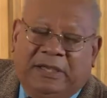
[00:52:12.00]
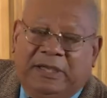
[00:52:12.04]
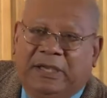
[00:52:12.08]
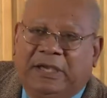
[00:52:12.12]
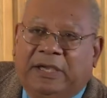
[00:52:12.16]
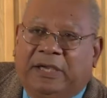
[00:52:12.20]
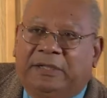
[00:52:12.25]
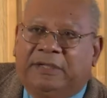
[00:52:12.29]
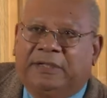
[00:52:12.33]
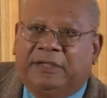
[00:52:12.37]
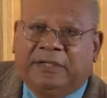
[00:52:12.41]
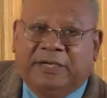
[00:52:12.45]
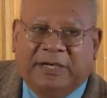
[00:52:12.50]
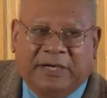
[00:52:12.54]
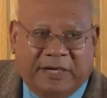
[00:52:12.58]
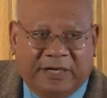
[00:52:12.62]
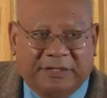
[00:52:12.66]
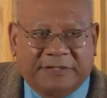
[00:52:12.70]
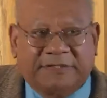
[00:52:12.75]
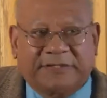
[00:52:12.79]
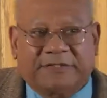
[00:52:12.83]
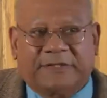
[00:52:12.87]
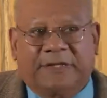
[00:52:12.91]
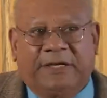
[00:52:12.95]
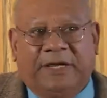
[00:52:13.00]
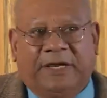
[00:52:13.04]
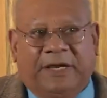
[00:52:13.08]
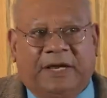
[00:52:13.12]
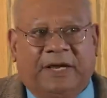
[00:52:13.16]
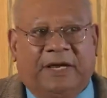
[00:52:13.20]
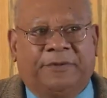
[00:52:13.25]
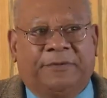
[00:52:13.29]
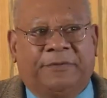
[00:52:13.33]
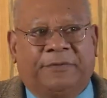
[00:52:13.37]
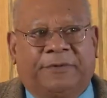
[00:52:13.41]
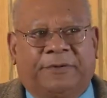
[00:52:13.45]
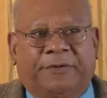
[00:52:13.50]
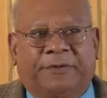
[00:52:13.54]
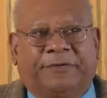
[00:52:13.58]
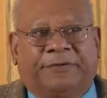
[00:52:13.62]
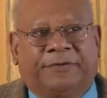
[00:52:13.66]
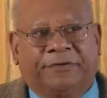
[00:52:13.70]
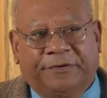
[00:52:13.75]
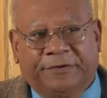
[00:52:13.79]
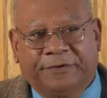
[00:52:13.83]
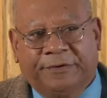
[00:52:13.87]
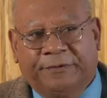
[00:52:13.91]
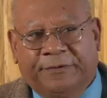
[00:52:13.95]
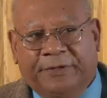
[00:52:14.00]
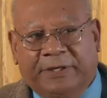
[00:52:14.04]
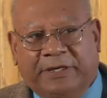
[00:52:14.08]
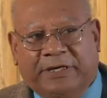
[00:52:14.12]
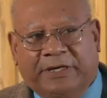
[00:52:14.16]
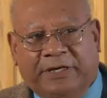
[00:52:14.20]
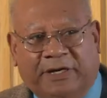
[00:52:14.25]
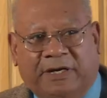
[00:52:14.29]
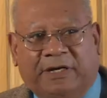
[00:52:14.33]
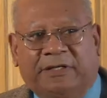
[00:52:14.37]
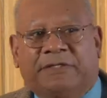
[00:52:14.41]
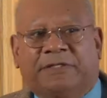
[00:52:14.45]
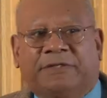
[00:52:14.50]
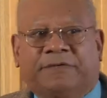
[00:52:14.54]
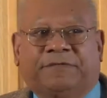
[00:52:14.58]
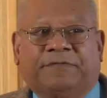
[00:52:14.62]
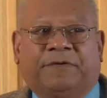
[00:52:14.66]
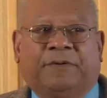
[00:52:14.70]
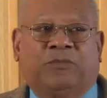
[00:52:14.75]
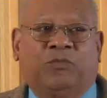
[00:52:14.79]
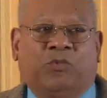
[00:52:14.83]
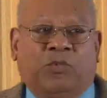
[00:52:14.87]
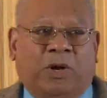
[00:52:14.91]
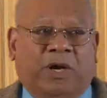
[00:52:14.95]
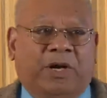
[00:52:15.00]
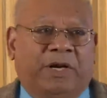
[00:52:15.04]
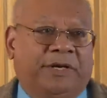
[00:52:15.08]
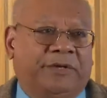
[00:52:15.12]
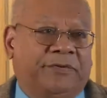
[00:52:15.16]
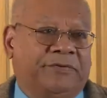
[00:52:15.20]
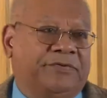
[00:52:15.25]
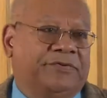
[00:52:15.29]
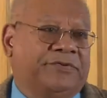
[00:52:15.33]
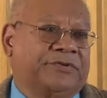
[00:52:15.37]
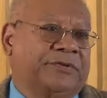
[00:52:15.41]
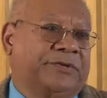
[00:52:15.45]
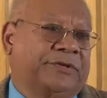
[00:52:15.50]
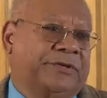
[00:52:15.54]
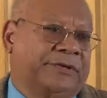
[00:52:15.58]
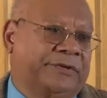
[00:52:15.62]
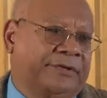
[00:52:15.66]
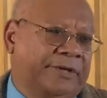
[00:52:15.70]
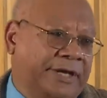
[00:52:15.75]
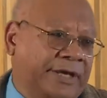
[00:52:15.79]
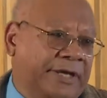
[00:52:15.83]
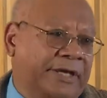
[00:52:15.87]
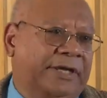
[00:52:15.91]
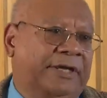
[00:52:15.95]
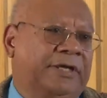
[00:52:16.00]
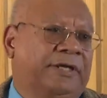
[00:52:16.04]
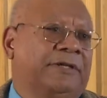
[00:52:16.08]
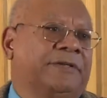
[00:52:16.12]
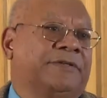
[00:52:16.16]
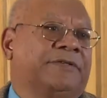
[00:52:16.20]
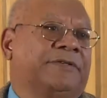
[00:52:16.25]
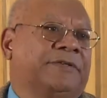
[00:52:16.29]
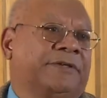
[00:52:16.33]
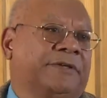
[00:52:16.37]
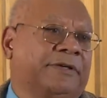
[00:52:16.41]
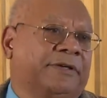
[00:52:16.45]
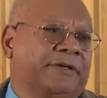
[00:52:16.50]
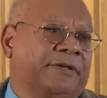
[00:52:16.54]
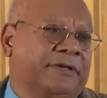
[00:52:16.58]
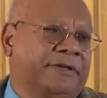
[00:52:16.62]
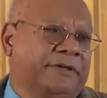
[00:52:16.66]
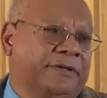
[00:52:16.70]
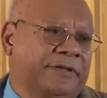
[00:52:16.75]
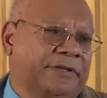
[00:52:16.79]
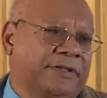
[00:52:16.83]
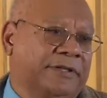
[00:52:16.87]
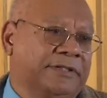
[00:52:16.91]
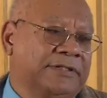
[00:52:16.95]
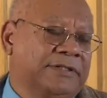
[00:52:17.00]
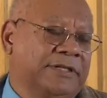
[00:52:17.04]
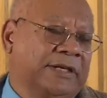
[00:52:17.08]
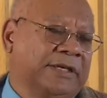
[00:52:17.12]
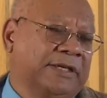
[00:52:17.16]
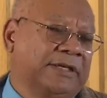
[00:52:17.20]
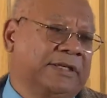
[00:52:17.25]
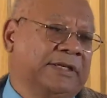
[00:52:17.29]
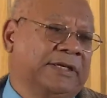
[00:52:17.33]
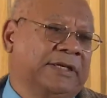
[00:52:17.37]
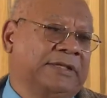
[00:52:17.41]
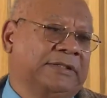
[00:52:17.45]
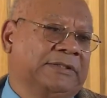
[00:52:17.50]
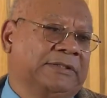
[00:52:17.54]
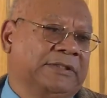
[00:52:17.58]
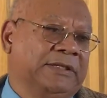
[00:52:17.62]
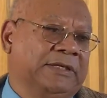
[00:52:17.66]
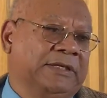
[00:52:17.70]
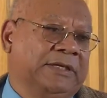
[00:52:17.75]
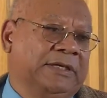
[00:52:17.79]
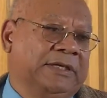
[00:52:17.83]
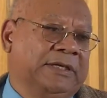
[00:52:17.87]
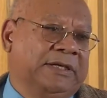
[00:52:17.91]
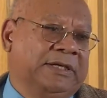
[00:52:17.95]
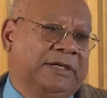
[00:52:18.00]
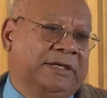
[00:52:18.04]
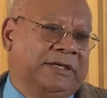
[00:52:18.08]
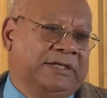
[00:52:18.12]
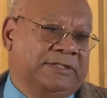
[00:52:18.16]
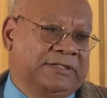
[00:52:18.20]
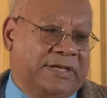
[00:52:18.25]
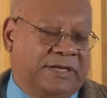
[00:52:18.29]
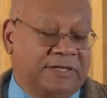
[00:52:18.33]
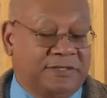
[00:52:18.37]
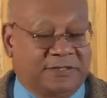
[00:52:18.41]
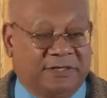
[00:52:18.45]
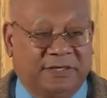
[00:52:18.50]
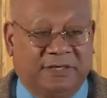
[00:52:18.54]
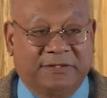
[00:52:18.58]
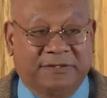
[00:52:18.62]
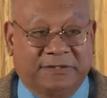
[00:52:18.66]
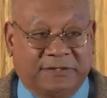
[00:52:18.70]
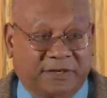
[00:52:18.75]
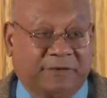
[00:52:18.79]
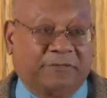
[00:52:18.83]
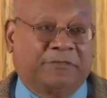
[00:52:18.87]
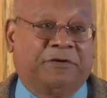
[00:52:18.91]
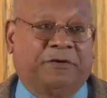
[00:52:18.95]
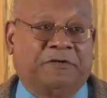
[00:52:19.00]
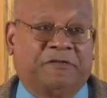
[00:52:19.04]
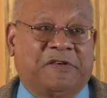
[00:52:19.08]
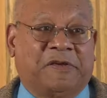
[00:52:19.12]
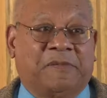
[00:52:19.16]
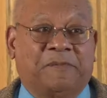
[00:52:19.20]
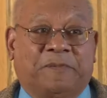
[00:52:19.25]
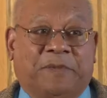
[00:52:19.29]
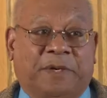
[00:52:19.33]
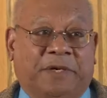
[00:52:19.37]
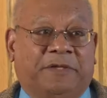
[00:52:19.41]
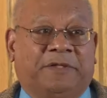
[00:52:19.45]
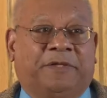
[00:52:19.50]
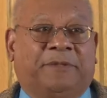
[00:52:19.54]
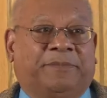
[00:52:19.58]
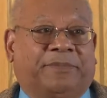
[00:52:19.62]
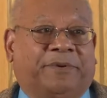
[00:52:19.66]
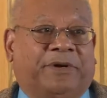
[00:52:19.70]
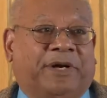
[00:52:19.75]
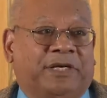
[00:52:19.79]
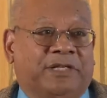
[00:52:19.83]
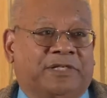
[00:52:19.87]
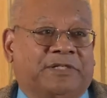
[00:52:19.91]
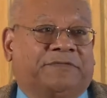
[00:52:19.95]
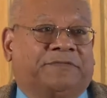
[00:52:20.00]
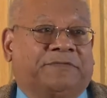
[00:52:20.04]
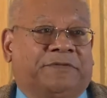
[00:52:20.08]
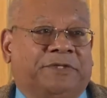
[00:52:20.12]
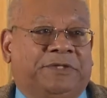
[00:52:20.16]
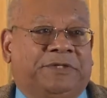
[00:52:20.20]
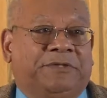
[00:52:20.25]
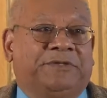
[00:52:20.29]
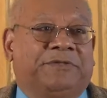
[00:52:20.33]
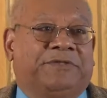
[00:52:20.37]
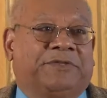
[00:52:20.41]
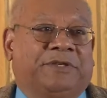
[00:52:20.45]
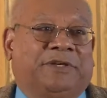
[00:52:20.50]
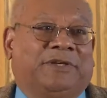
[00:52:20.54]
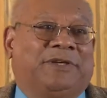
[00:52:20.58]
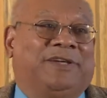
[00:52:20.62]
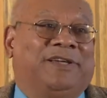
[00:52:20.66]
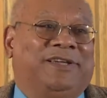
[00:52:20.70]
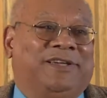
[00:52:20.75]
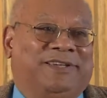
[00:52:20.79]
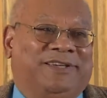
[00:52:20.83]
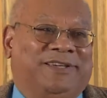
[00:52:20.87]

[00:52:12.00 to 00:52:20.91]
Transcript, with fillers: And the casks they had were thrown away casks from wines or ales or, or things like that. And as I said, several of them paid the price for using,